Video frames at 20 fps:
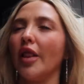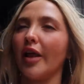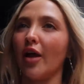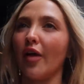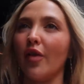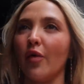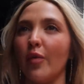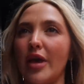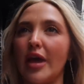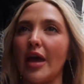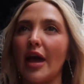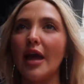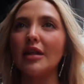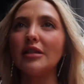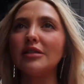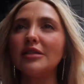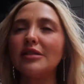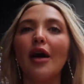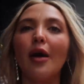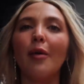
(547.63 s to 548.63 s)
like on the
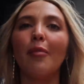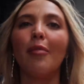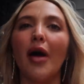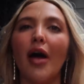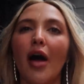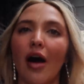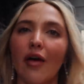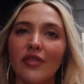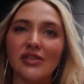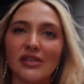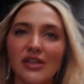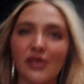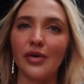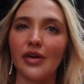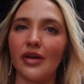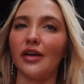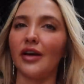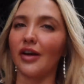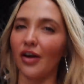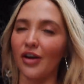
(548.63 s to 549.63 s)
weekends, but obviously
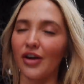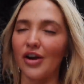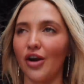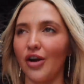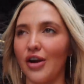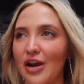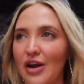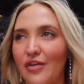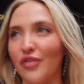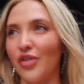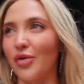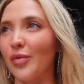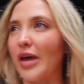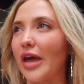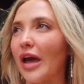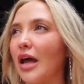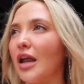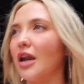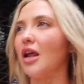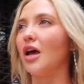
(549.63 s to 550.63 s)
we like are here for the
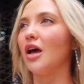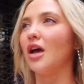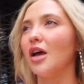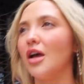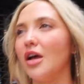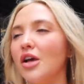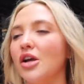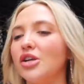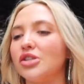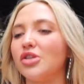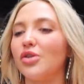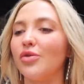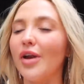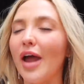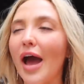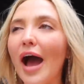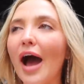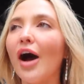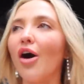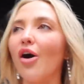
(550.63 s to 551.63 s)
weekend. So
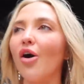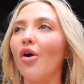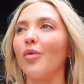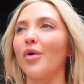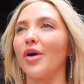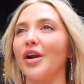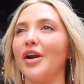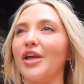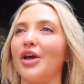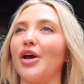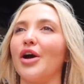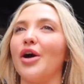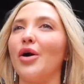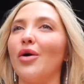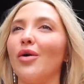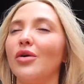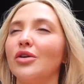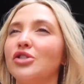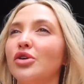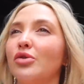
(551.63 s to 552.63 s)
now we're gonna
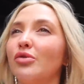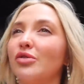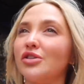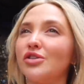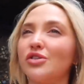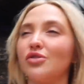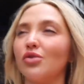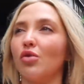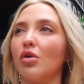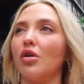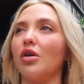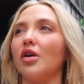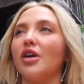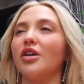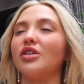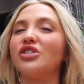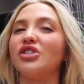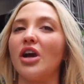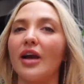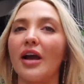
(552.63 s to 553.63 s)
go to a store
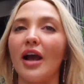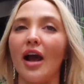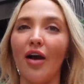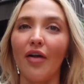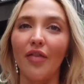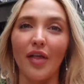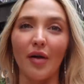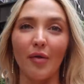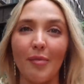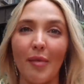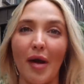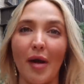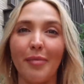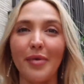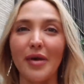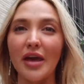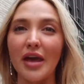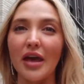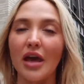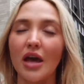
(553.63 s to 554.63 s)
to check out that I might
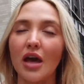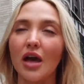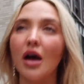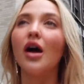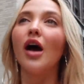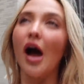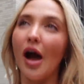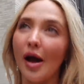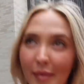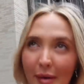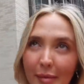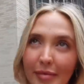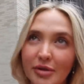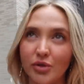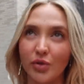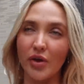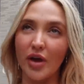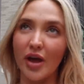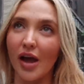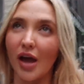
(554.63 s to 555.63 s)
be
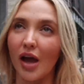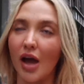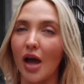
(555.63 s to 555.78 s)
doing